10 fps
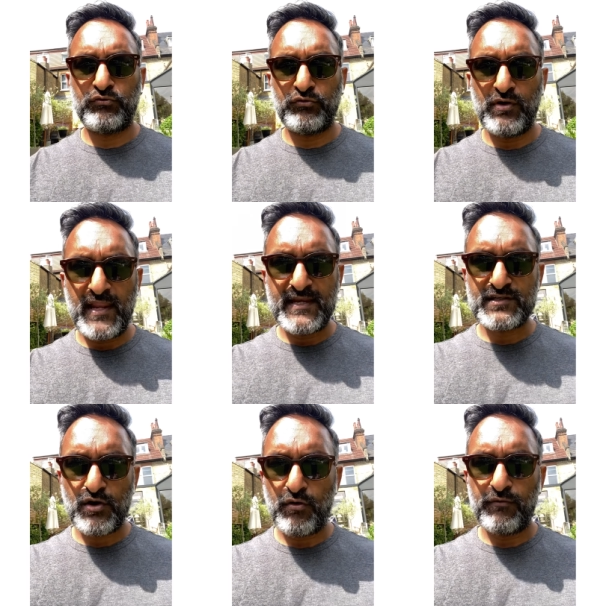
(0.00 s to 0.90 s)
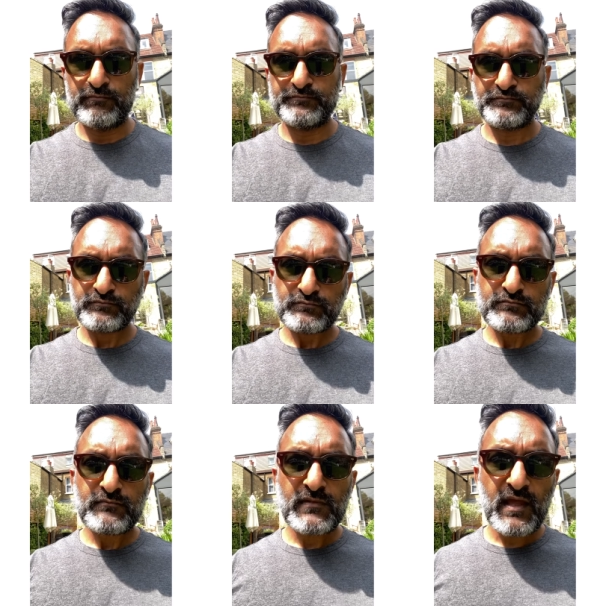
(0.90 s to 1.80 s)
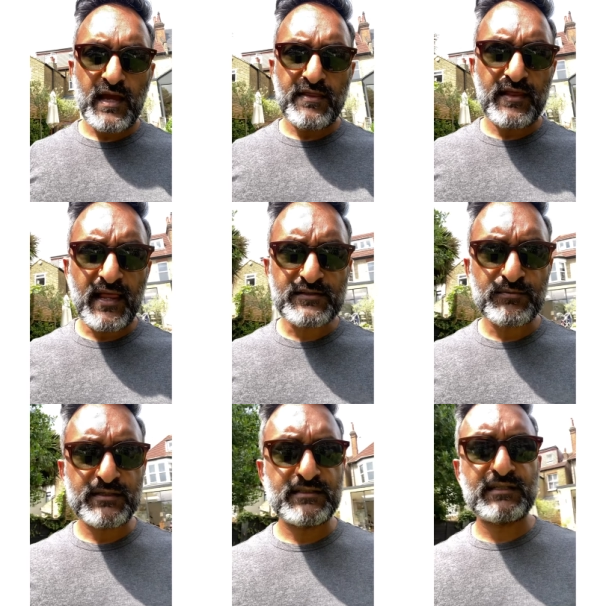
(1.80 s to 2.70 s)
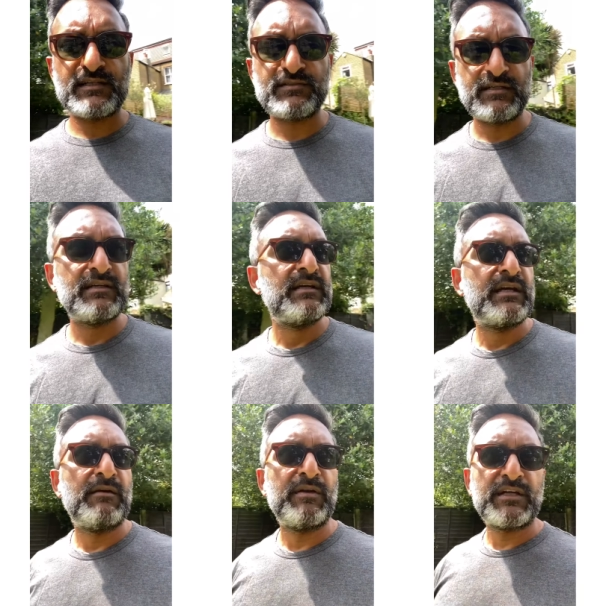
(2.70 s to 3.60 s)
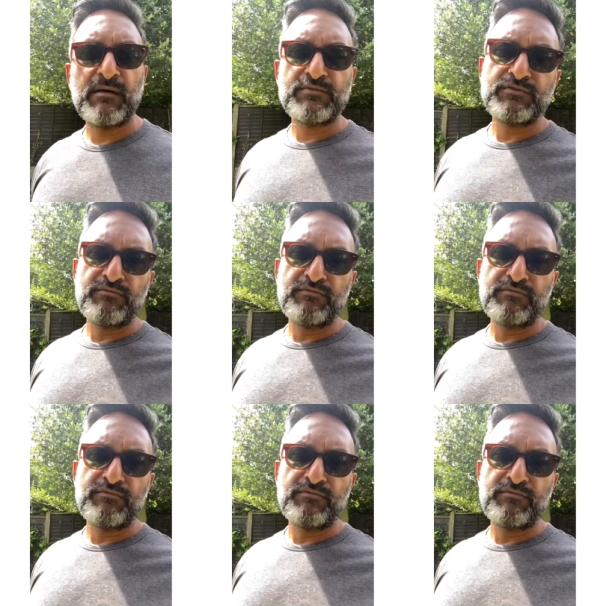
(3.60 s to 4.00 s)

to lend on. And the last one is actually when it comes to